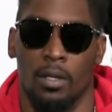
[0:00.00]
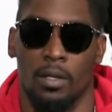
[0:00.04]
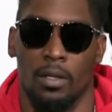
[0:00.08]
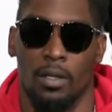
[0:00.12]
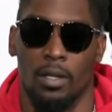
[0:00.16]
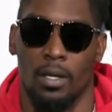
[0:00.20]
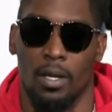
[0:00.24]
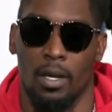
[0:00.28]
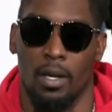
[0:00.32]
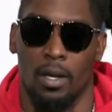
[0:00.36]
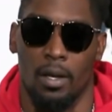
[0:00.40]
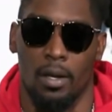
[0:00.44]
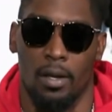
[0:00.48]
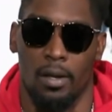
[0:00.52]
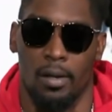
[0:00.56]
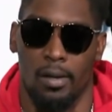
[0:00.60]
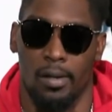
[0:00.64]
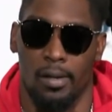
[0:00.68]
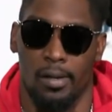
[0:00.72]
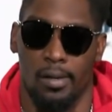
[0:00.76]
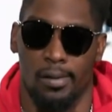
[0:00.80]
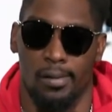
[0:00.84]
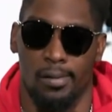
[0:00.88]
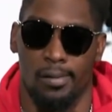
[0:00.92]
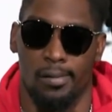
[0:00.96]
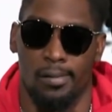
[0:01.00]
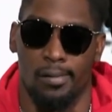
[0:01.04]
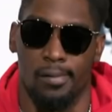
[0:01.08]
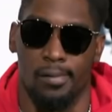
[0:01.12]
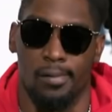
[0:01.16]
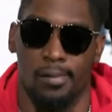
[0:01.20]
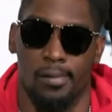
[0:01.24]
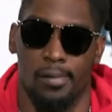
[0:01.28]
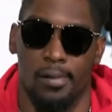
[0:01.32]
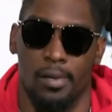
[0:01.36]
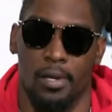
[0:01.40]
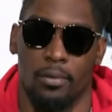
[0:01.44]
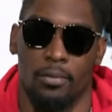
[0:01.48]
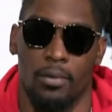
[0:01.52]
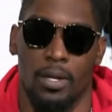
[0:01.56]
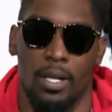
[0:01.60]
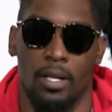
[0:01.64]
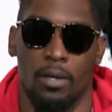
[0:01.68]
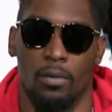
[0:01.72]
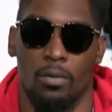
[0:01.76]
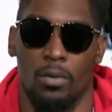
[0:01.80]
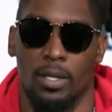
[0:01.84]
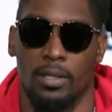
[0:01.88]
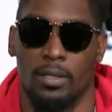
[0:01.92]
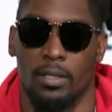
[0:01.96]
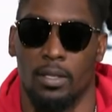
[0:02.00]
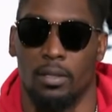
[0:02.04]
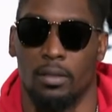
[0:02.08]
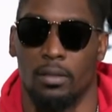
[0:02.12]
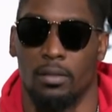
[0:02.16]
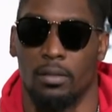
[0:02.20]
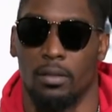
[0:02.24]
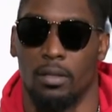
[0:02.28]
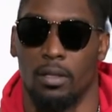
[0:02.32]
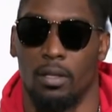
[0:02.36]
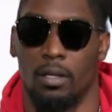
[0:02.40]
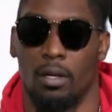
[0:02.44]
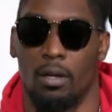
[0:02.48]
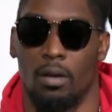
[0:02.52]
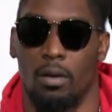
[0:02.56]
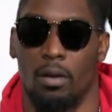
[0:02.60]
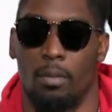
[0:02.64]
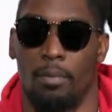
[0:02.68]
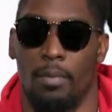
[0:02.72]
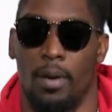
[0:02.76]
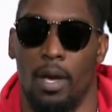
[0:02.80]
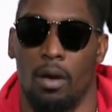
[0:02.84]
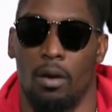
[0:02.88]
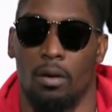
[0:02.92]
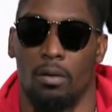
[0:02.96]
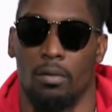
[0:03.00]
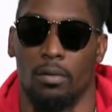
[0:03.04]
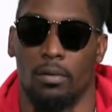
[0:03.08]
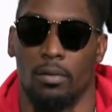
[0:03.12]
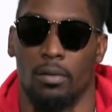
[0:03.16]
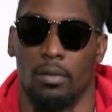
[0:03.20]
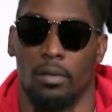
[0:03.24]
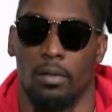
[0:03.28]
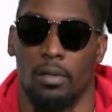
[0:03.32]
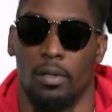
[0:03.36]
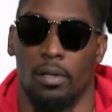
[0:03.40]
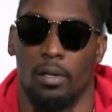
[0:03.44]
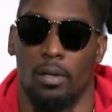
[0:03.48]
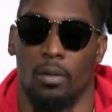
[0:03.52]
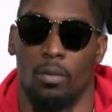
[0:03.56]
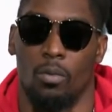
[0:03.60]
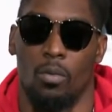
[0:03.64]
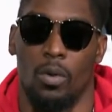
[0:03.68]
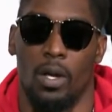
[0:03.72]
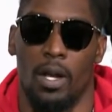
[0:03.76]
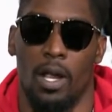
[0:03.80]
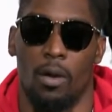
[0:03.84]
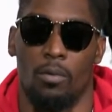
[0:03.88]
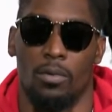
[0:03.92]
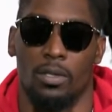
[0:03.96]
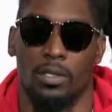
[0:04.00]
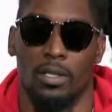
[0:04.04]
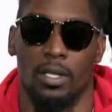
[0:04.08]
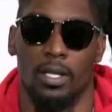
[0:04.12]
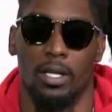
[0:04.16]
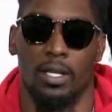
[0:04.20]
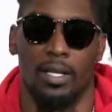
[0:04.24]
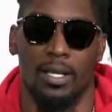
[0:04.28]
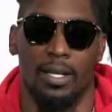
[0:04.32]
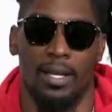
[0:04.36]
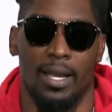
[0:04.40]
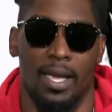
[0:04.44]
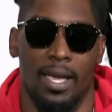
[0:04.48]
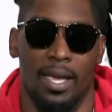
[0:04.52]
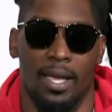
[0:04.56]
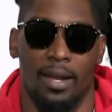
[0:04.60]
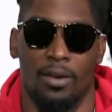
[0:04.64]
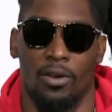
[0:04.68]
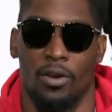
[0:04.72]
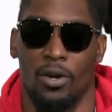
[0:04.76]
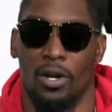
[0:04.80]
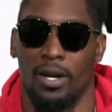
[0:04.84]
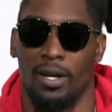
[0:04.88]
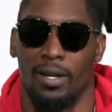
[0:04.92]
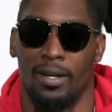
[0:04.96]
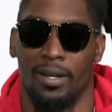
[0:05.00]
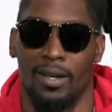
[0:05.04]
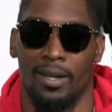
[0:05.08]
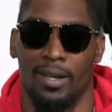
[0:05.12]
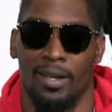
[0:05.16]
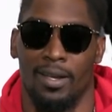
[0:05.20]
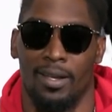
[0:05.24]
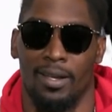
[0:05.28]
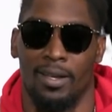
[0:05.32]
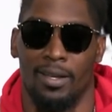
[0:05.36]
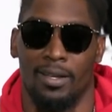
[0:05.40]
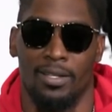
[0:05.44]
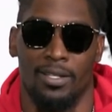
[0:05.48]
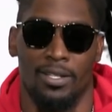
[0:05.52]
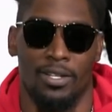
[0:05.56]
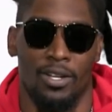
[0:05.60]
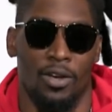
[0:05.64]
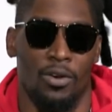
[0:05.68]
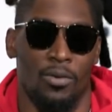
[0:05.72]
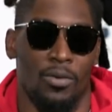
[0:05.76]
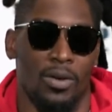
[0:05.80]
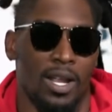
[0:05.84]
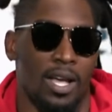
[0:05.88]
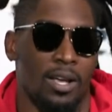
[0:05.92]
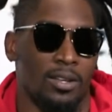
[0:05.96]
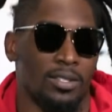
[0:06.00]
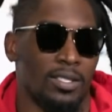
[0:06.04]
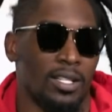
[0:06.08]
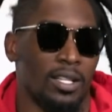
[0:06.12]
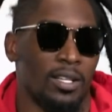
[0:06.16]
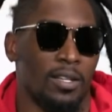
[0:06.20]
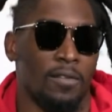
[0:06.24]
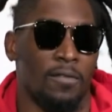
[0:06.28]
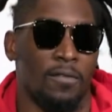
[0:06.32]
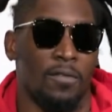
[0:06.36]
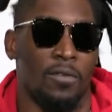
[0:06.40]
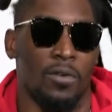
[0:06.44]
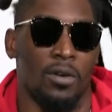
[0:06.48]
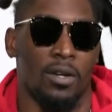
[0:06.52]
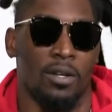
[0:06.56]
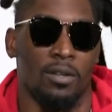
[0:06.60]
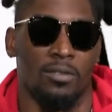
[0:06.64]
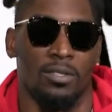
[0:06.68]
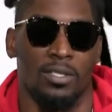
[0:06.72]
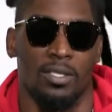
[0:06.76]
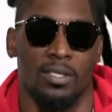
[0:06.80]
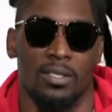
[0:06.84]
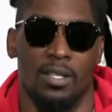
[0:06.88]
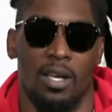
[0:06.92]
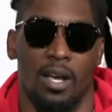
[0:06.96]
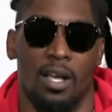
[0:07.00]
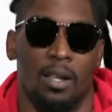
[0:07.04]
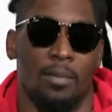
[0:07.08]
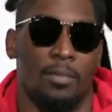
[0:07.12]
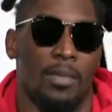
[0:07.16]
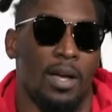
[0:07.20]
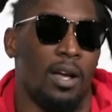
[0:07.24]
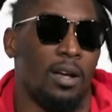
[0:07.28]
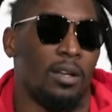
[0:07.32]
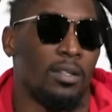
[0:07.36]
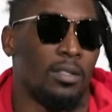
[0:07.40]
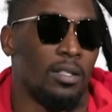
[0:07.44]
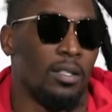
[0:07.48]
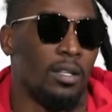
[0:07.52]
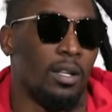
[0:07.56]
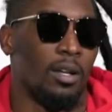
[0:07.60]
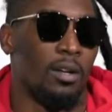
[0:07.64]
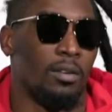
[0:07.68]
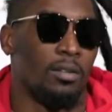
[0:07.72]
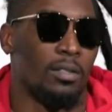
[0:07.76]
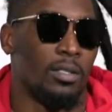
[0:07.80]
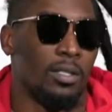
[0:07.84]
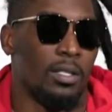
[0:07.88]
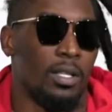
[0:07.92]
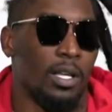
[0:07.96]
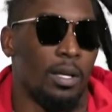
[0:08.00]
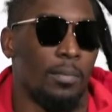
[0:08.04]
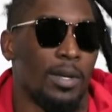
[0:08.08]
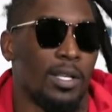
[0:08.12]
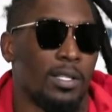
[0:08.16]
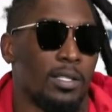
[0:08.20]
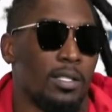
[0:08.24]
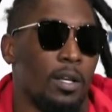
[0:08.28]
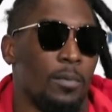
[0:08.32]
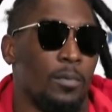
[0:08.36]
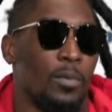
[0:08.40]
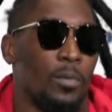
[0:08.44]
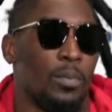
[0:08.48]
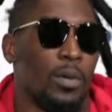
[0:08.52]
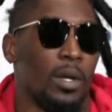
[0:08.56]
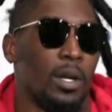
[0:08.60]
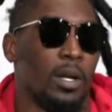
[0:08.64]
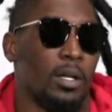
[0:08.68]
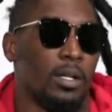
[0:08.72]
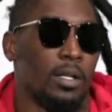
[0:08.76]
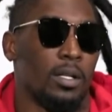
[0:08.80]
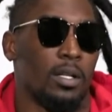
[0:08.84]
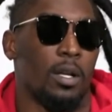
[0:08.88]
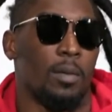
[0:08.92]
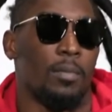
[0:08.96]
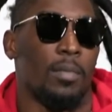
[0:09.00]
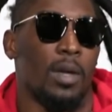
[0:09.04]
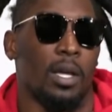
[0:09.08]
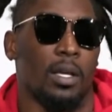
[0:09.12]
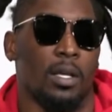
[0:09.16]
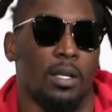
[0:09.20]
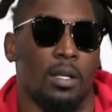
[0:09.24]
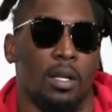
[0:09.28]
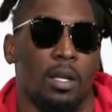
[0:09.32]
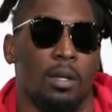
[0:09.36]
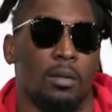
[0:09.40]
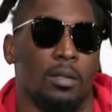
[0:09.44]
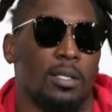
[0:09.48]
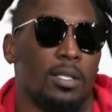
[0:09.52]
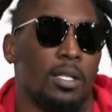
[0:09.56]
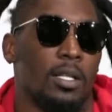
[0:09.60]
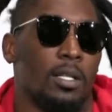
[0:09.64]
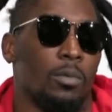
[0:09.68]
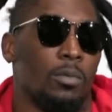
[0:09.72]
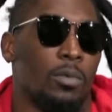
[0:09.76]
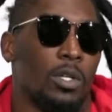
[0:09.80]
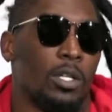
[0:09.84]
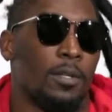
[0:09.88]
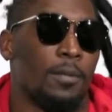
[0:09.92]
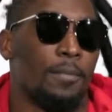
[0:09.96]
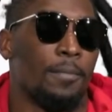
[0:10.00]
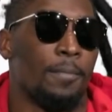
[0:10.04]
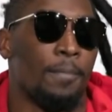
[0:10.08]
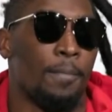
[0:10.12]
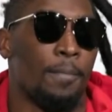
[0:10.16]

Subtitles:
Yeah, it really wasn't, you know, about what I was looking at or, you know, what I was looking for. It was just all about, you know, getting myself prepared to come back and help the team win.